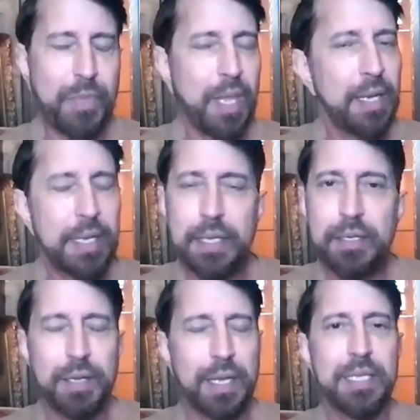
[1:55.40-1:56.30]
And I get,
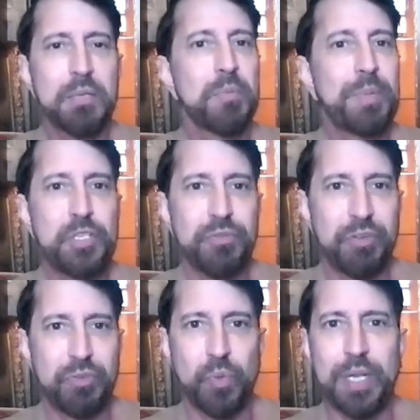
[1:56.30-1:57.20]
I get them a bunch of
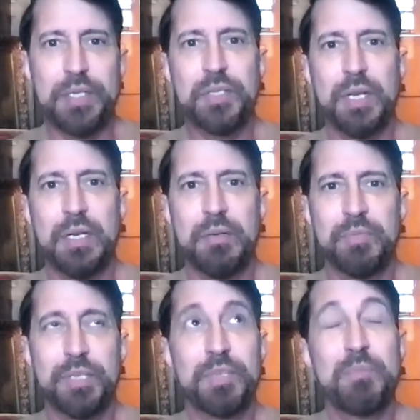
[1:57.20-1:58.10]
different ways. Um,
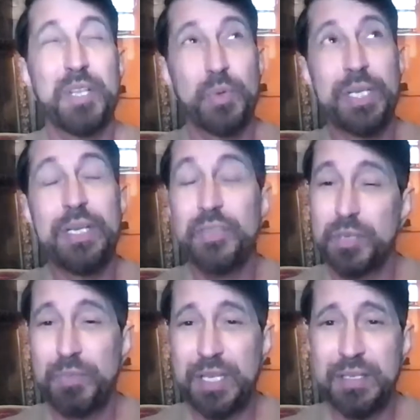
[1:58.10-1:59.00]
sometimes I will hear
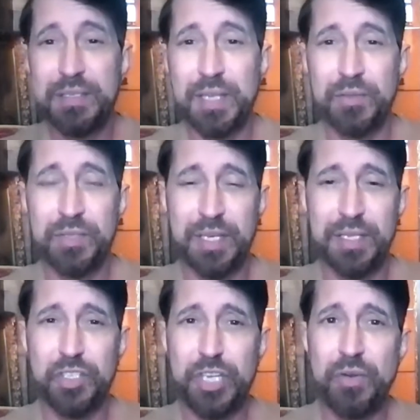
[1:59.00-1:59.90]
something, sounds like
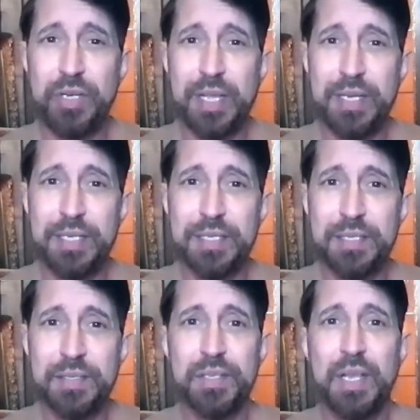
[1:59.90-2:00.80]
it's shouted at a
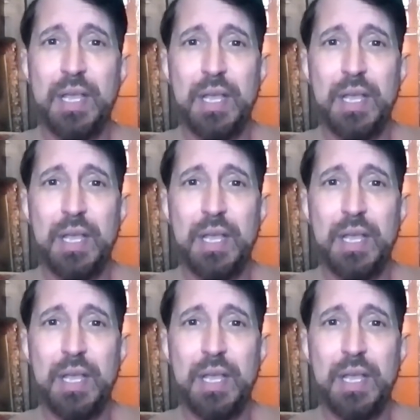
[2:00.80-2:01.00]
distance.